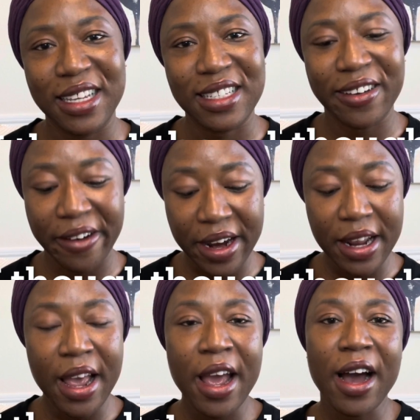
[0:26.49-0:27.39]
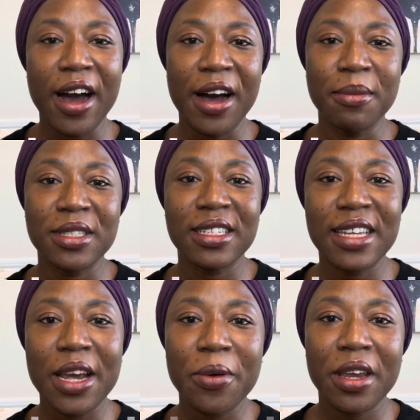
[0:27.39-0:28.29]
All right, today
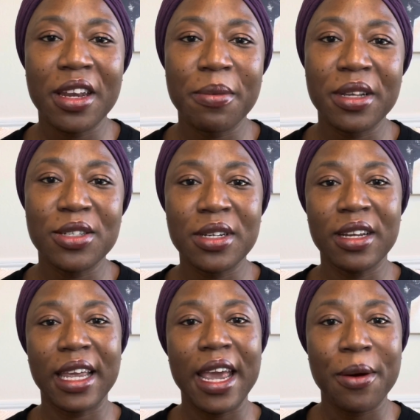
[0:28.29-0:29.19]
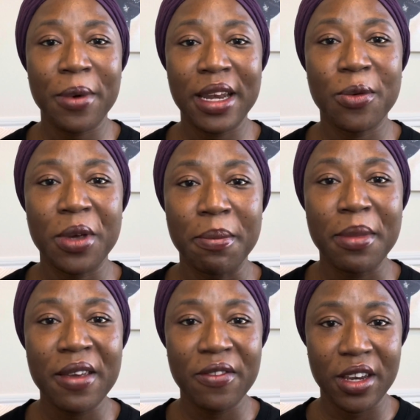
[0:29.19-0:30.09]
we're gonna be doing a get ready with me
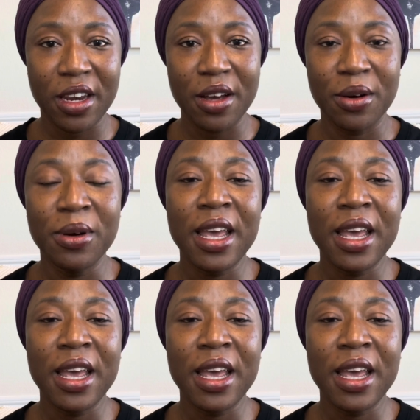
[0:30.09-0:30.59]
video,